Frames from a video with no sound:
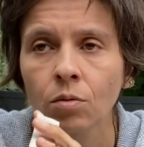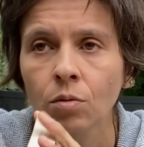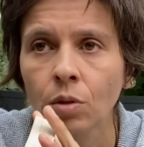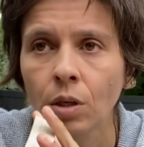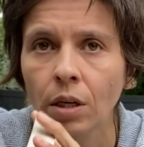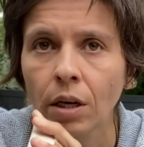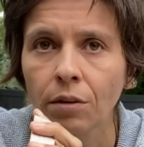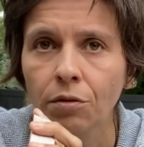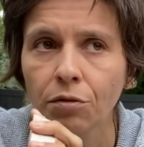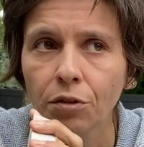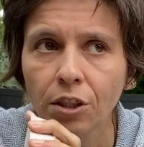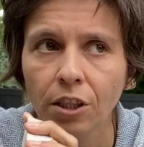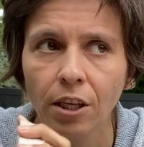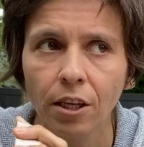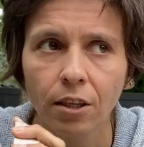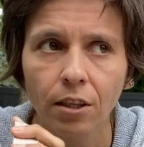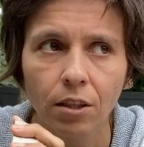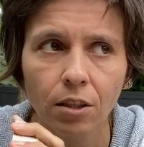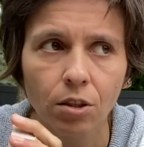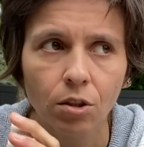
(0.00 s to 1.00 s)
where I feel
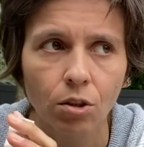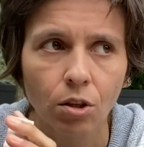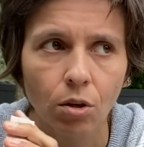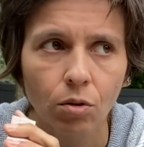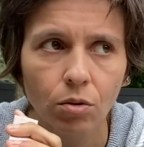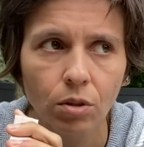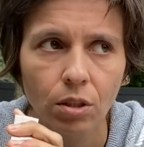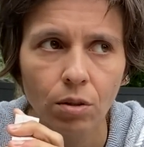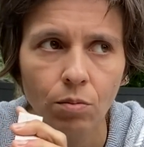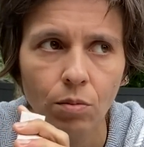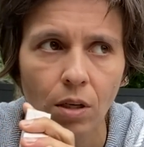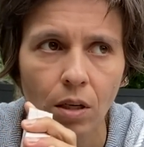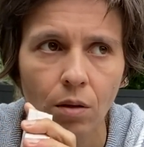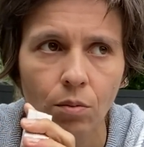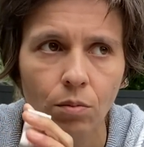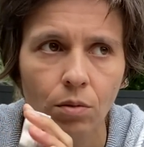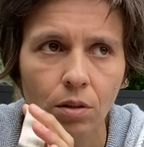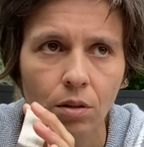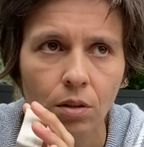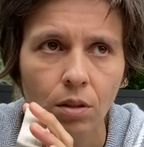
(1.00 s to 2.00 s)
like, you know,
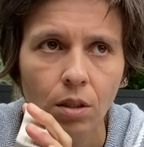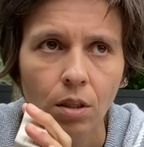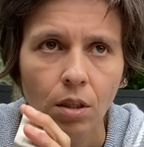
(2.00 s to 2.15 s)
sometimes